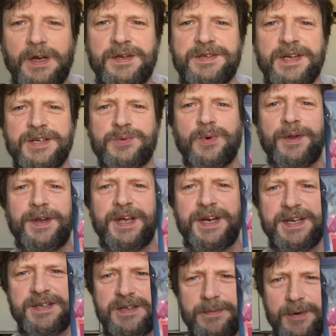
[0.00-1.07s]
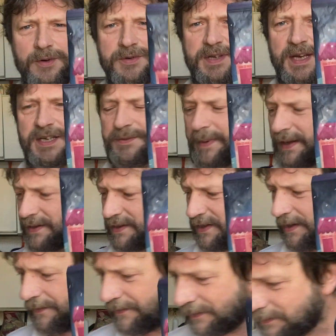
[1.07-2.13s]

is this one. It is the most expensive.